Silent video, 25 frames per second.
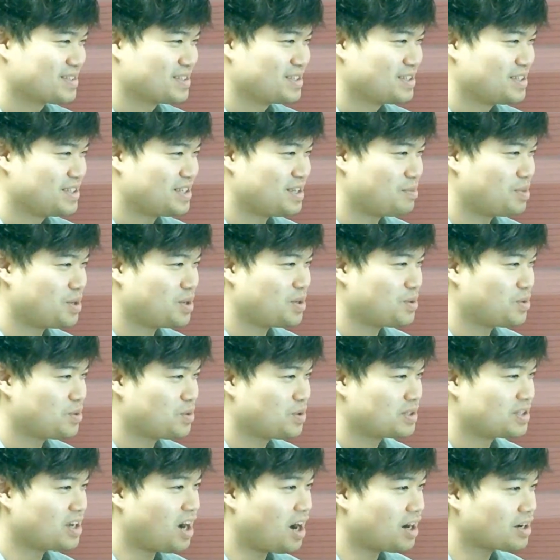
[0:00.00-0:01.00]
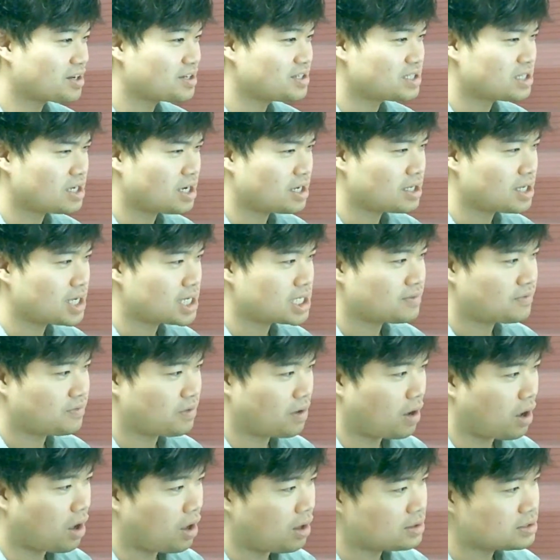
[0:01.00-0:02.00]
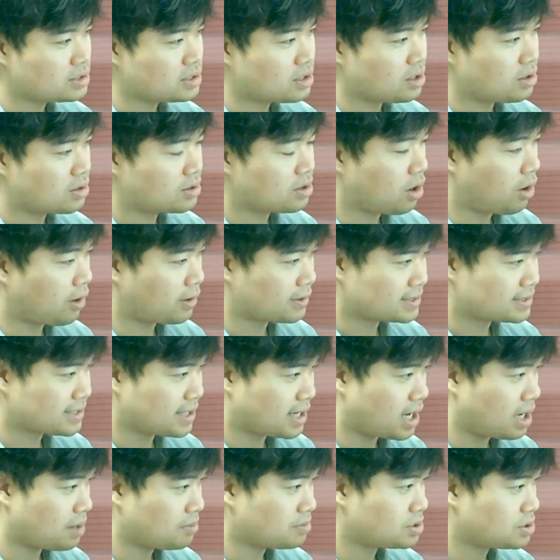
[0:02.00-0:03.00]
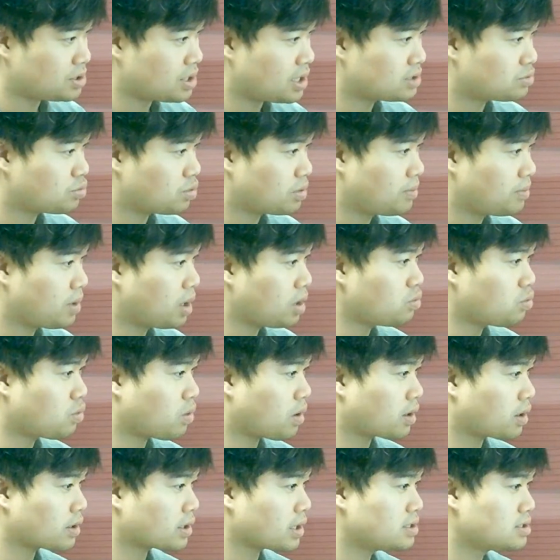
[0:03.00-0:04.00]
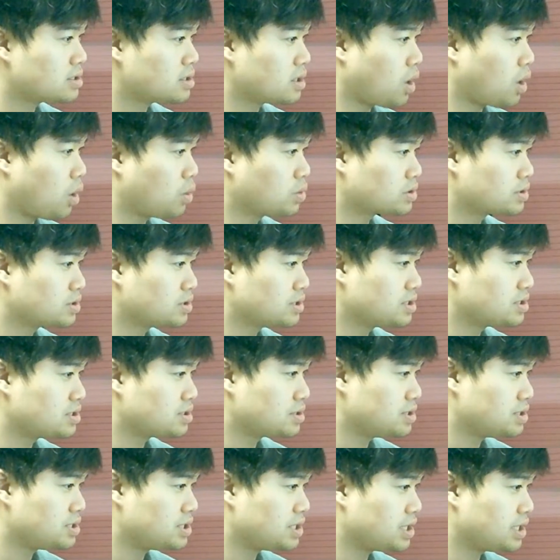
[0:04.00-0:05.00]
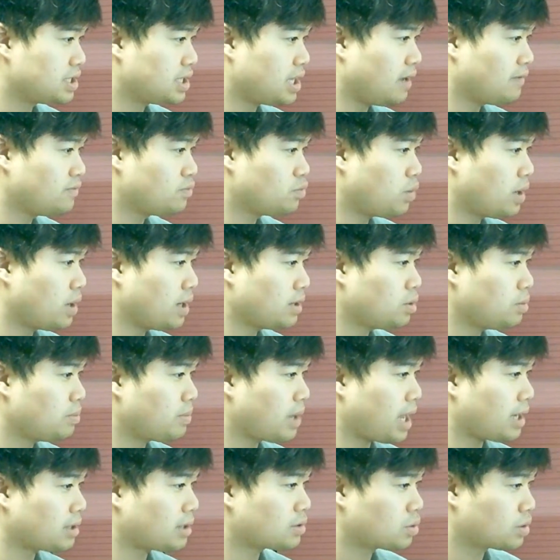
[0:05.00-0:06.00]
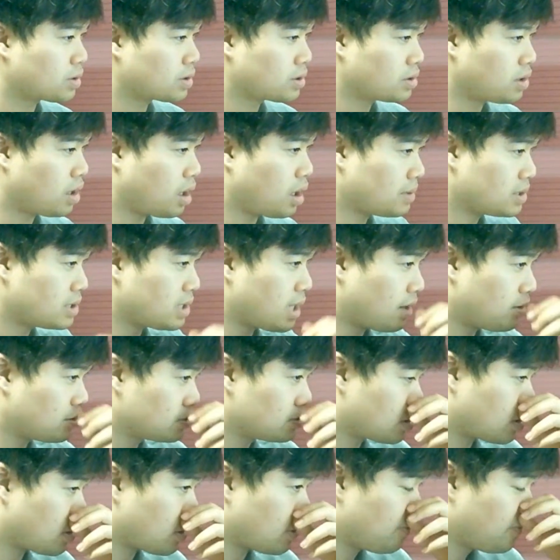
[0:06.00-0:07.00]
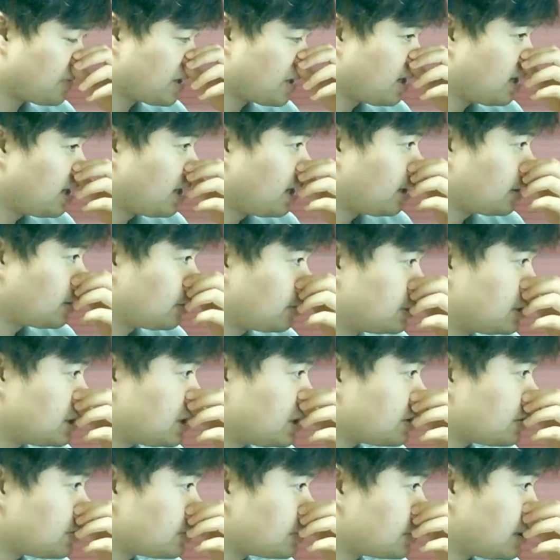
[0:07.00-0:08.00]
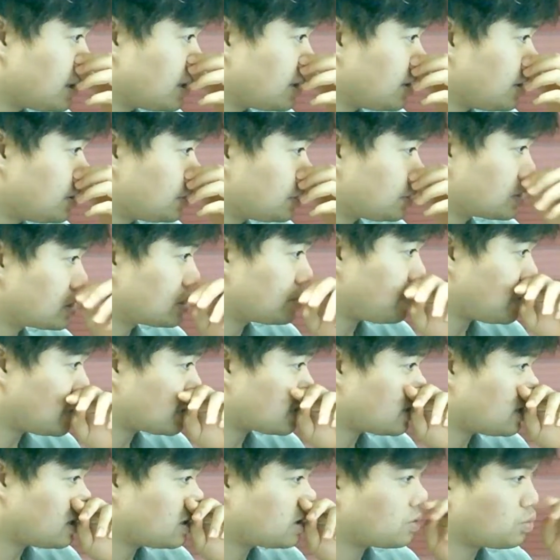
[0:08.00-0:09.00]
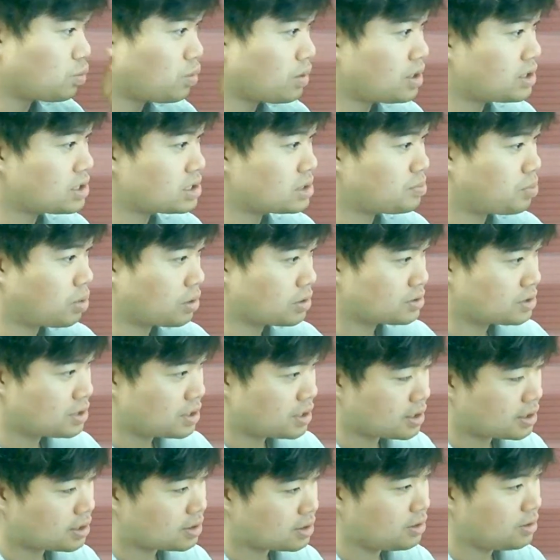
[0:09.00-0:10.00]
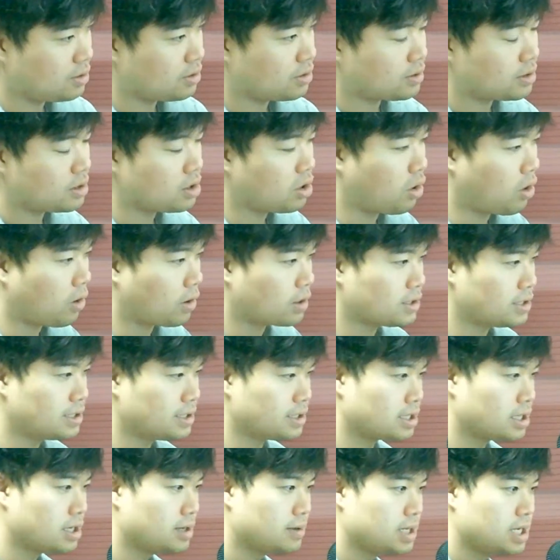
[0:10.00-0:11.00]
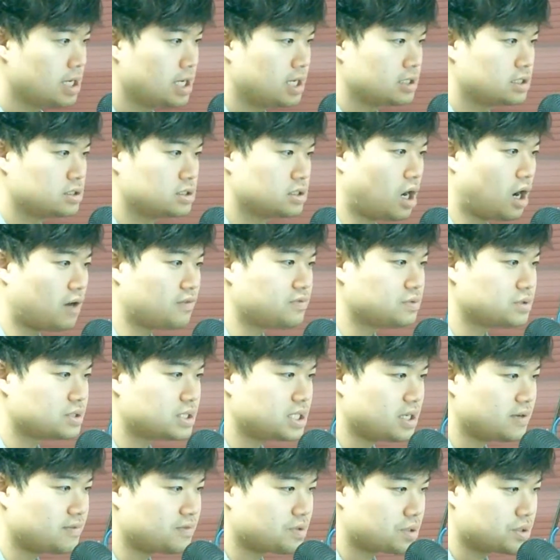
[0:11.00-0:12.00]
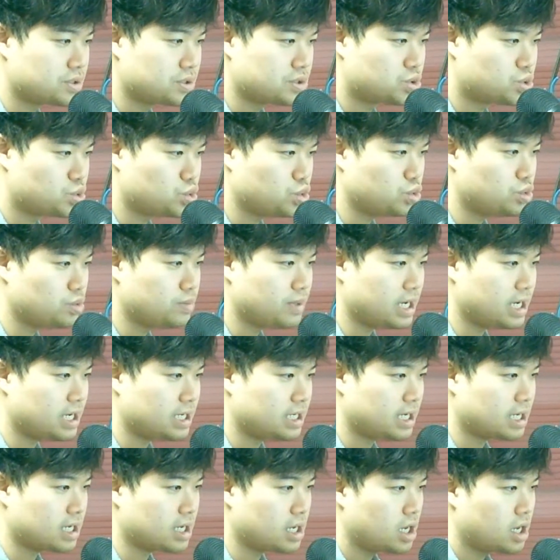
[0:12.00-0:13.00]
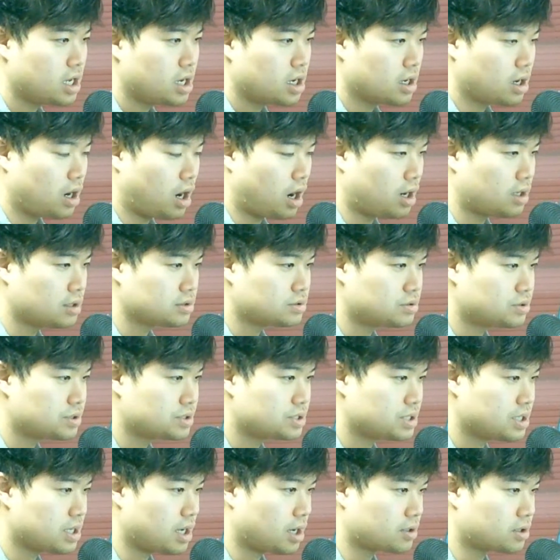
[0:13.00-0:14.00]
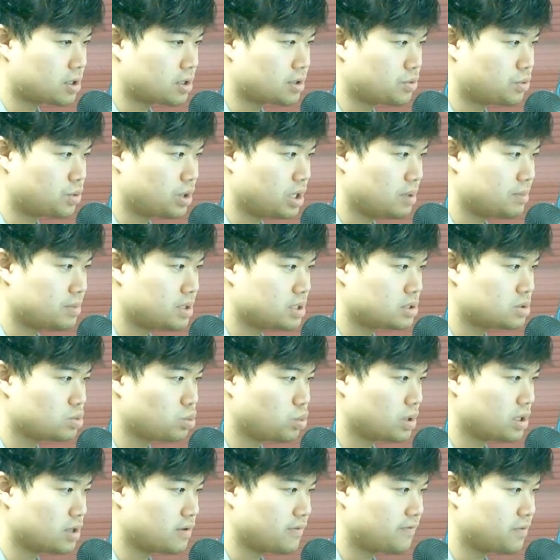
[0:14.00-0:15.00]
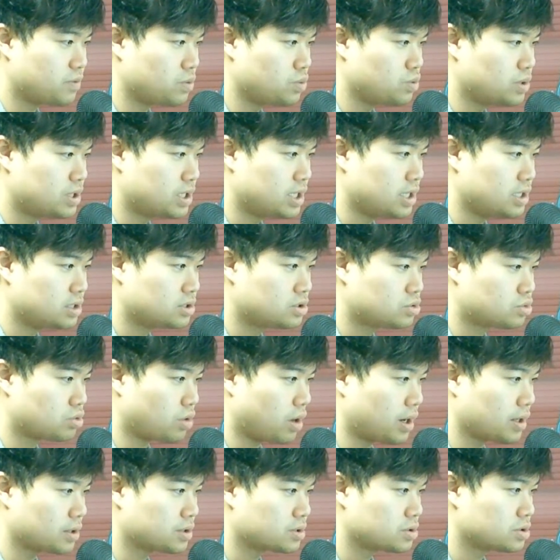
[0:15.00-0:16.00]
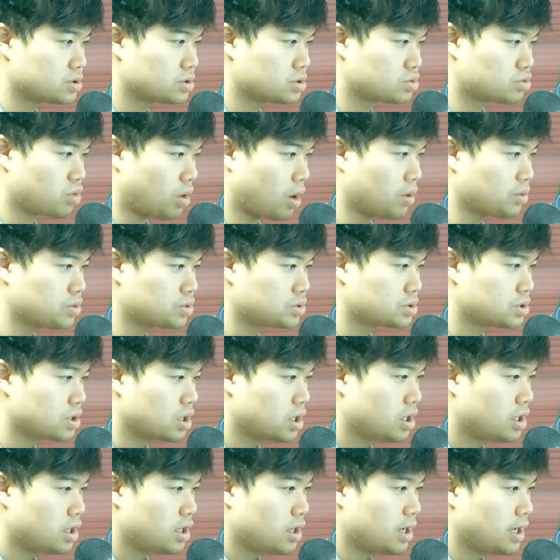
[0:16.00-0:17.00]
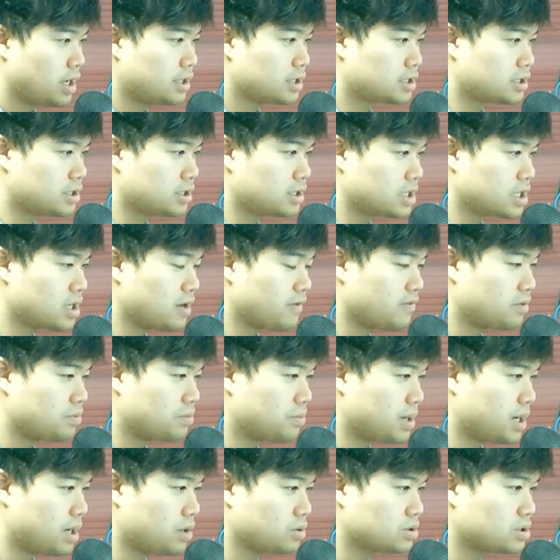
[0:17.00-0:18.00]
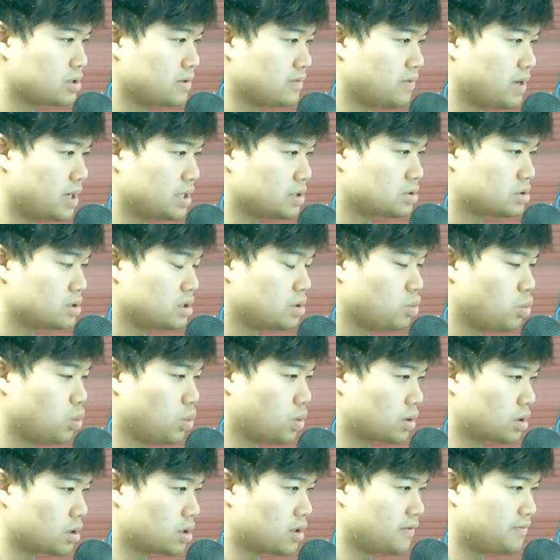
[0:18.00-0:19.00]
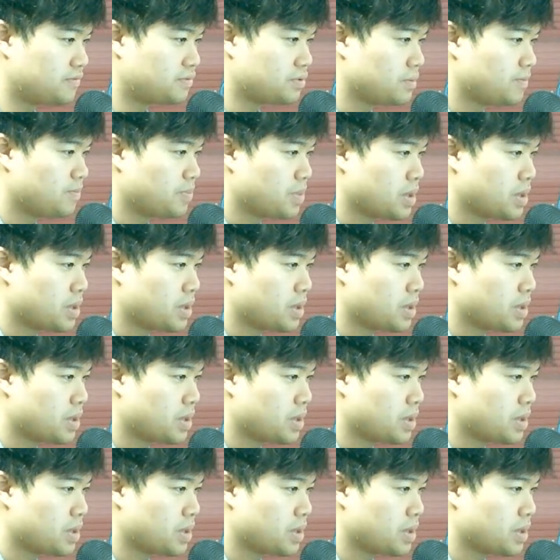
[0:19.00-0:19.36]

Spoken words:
debut, DocuSign has fallen on hard times as remote work and social distancing gave way to macroeconomic downturn. The digital signature specialist was particularly hard hit. The novelty of consummating contracts and other agreements with a few key strokes and a click of a mouse eventually wore off.